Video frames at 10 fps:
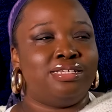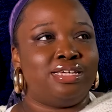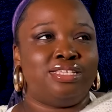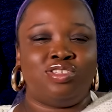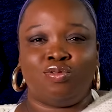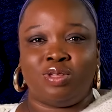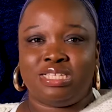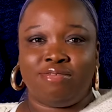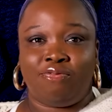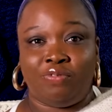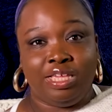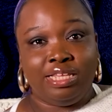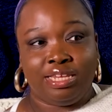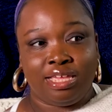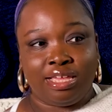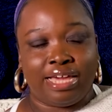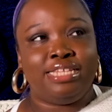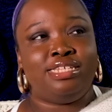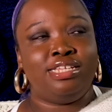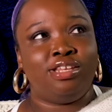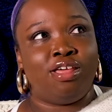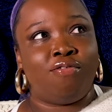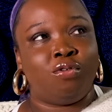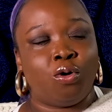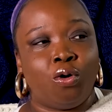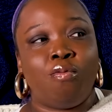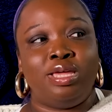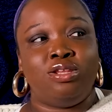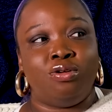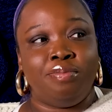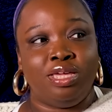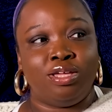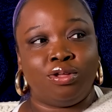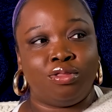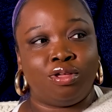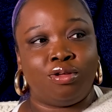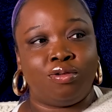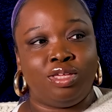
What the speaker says: I just wasn't feeling it. I did love Coleman Domingo though.